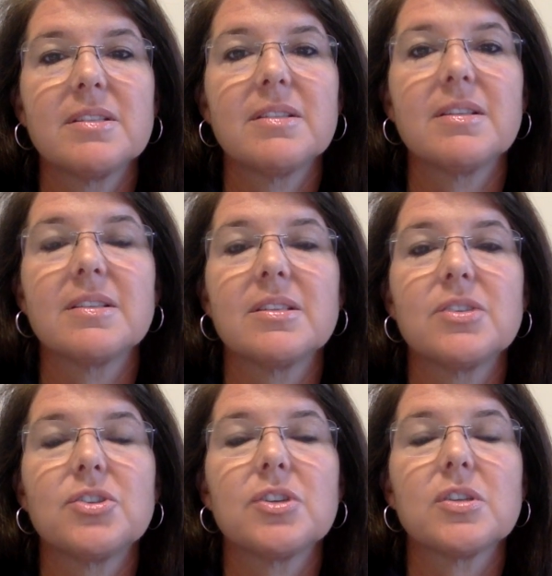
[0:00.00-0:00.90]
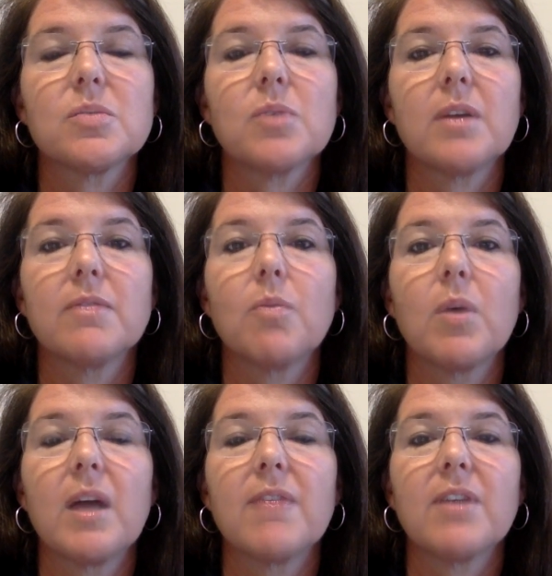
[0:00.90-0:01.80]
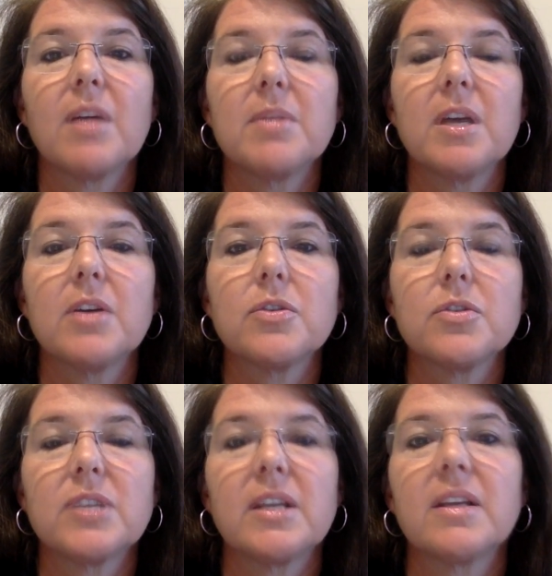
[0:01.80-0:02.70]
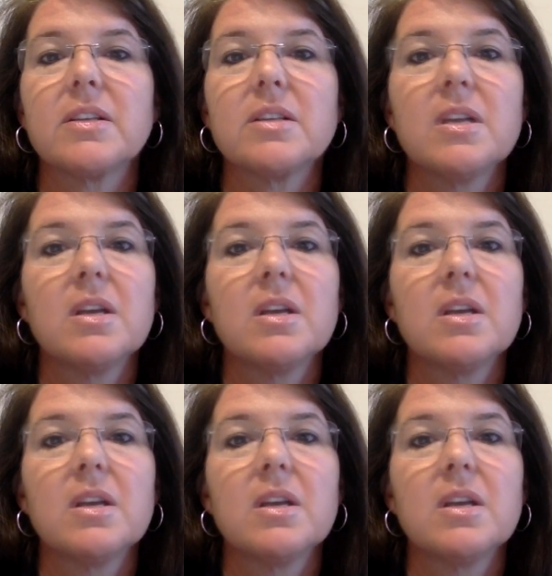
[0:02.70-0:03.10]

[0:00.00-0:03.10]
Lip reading: This is just kind of what I've come to understand